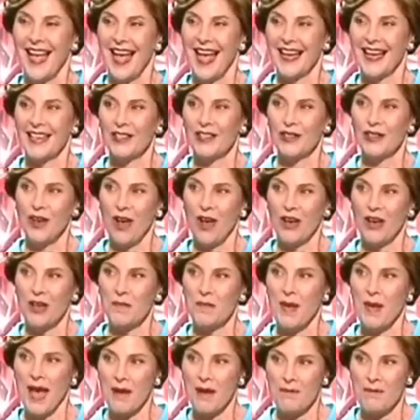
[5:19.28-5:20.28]
I could talk
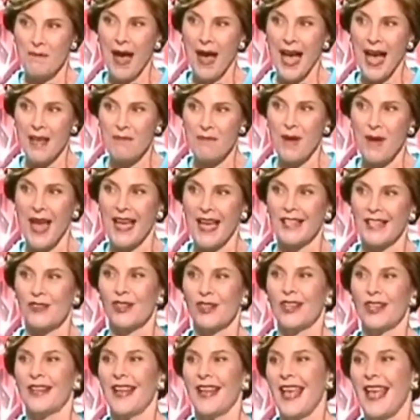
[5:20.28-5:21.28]
about my
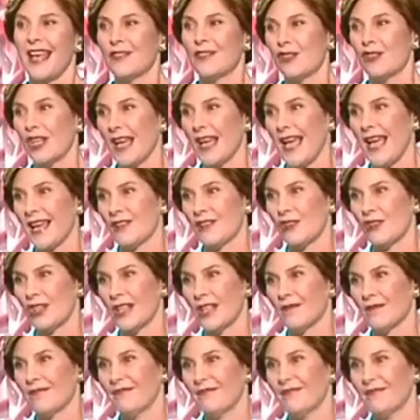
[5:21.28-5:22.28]
passion,
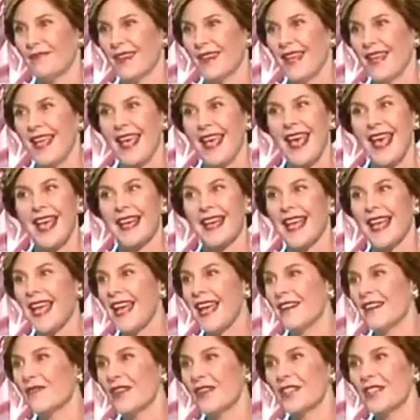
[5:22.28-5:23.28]
education. At
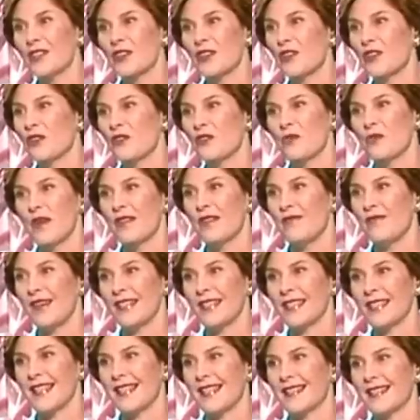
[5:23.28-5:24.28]
every school we
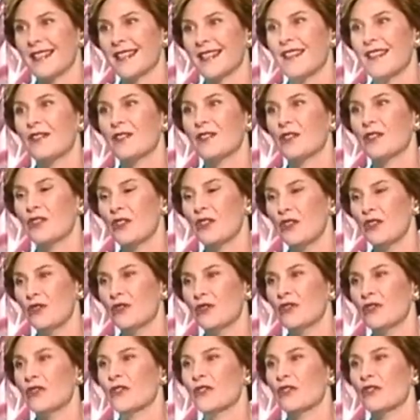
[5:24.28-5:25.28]
visit, the
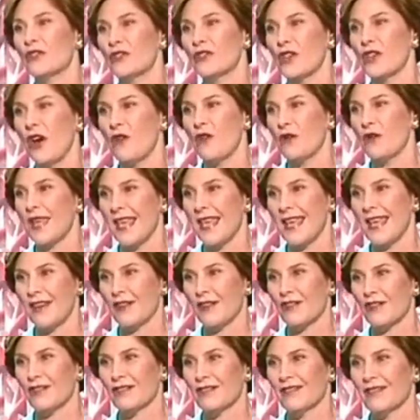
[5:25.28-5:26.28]
students are so
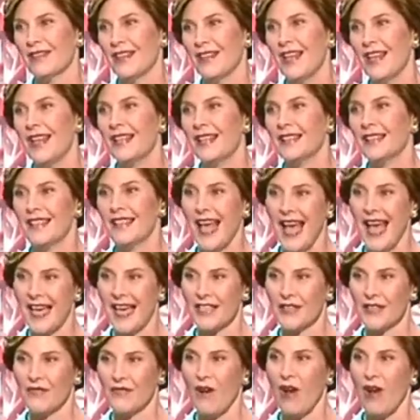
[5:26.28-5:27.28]
eager.
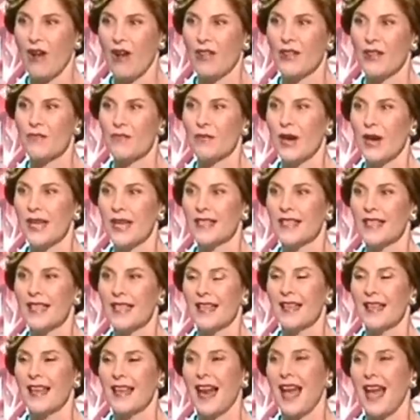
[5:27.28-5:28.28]
Last fall, the
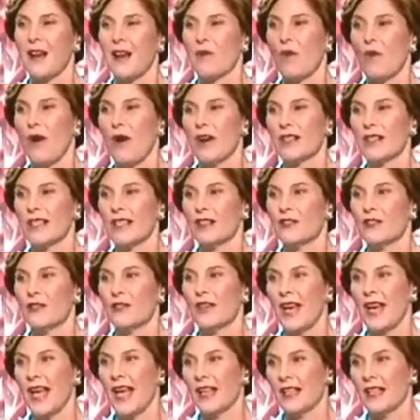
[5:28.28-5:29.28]
president and I walked
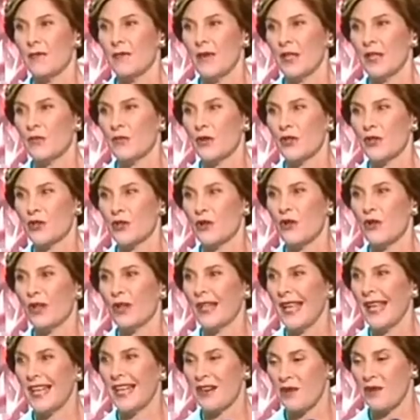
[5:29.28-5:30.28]
into an elementary
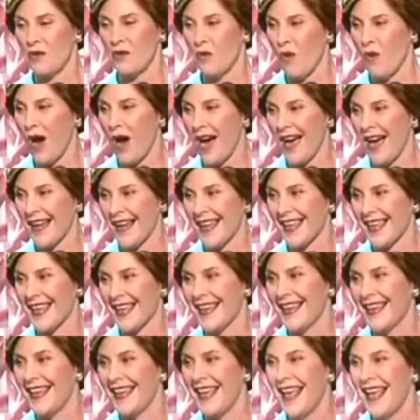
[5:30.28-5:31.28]
school in Hawaii,
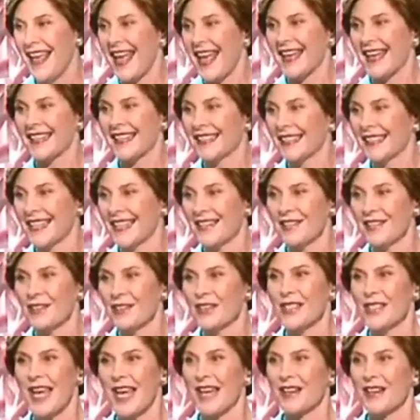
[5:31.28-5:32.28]
and a little
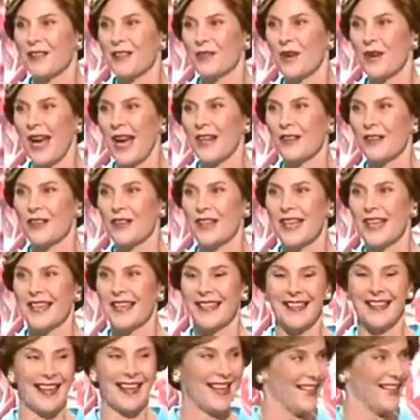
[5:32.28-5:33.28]
second grader,
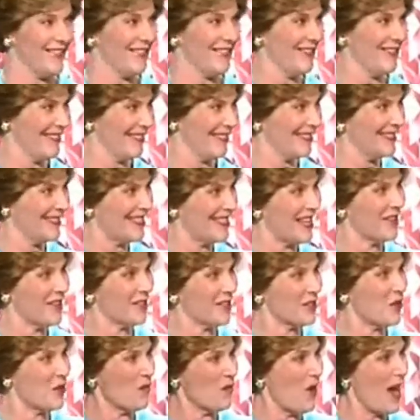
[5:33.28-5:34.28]

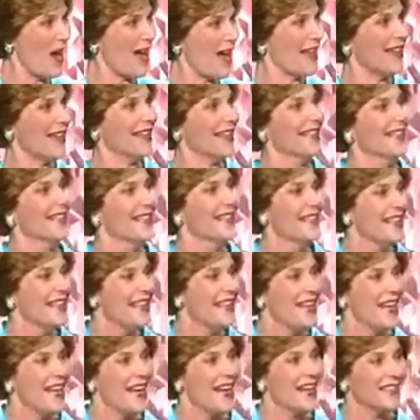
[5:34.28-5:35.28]
there's
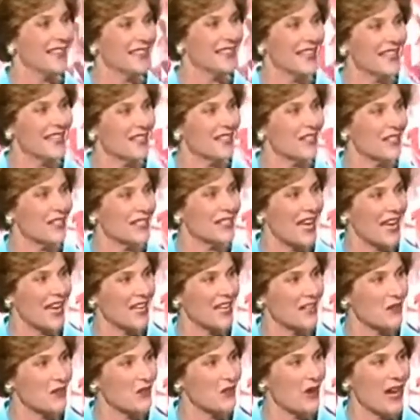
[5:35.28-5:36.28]
Hawaii, a little
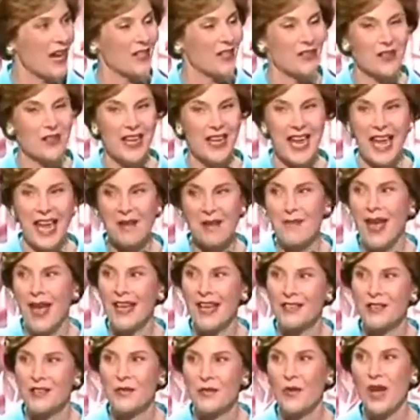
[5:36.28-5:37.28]
second grader came
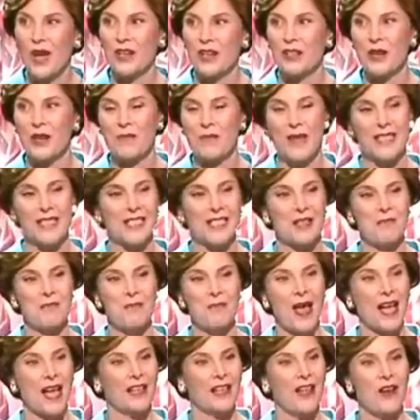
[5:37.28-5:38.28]
out to welcome us and
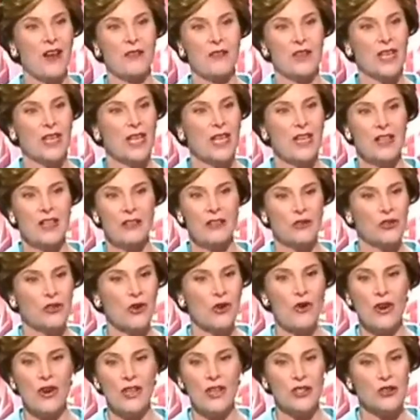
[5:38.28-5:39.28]
bellowed,
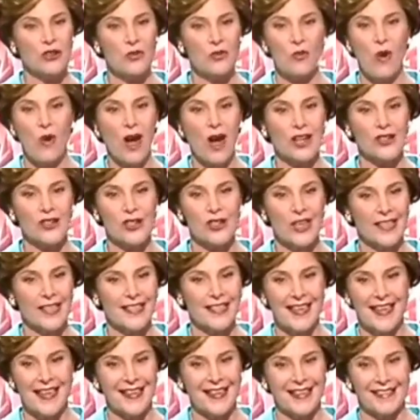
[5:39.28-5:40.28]
"George
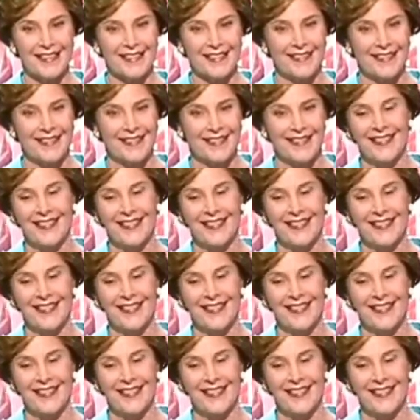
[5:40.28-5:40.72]
Washington."